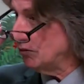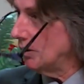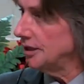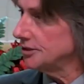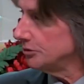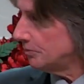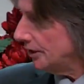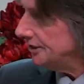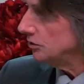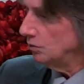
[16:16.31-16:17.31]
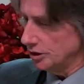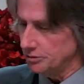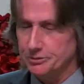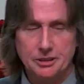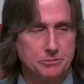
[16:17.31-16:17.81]
well, it's the praise and
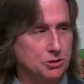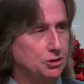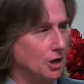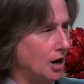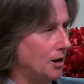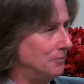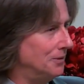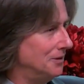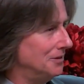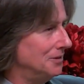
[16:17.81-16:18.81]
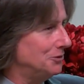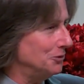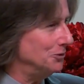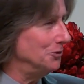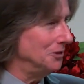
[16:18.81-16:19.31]
worship team's job
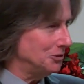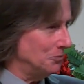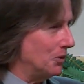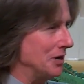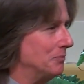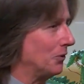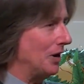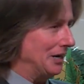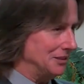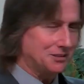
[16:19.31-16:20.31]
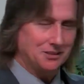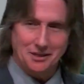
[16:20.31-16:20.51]
to, to bring praise.